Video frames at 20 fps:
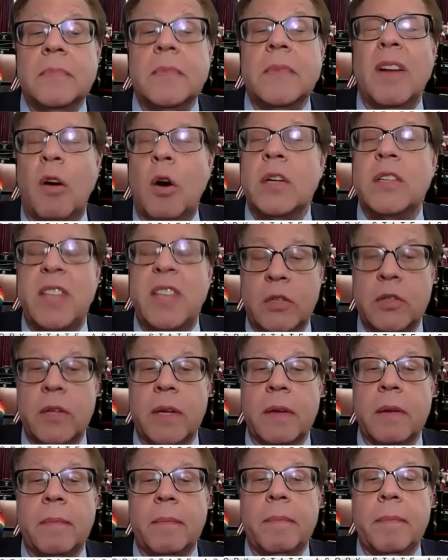
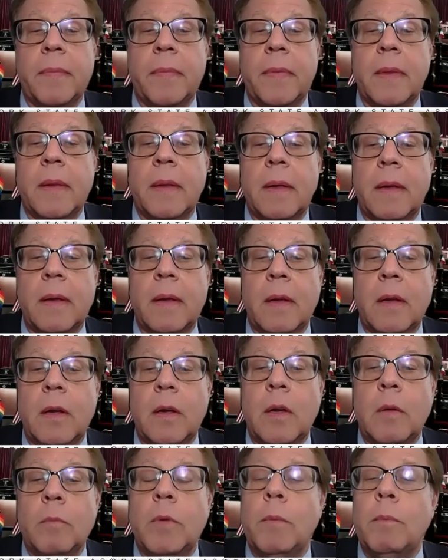artistic.
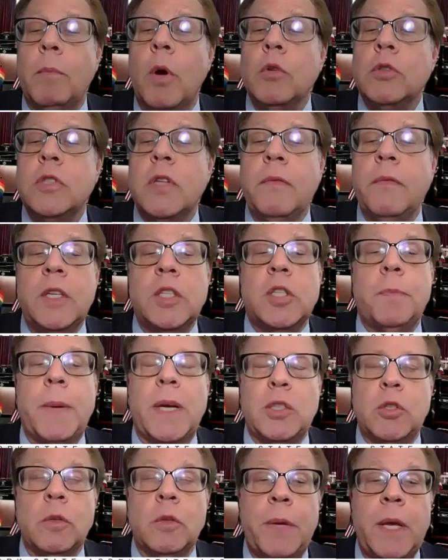But most of these
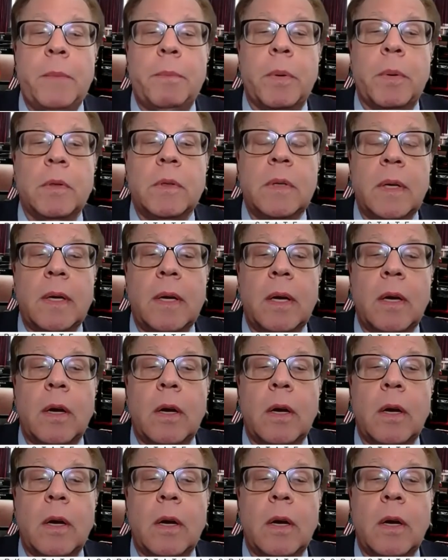special people